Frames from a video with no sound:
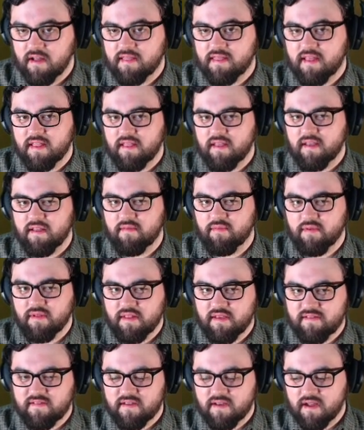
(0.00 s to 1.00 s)
I think they
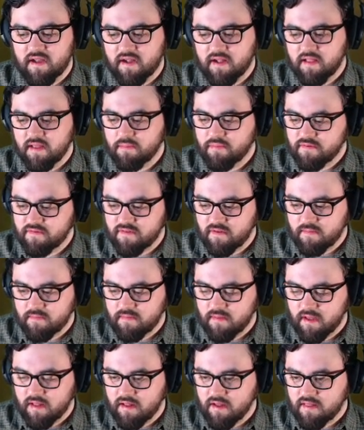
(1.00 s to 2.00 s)
released like a clip or
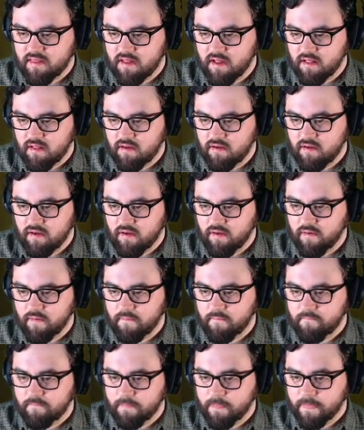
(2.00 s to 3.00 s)
something like not that long
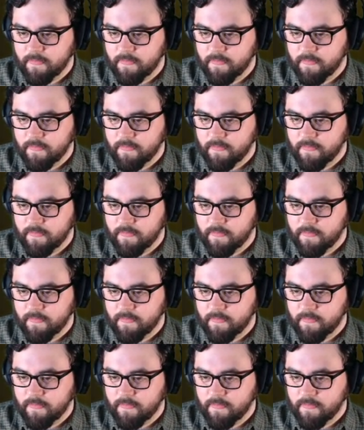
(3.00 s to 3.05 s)
ago.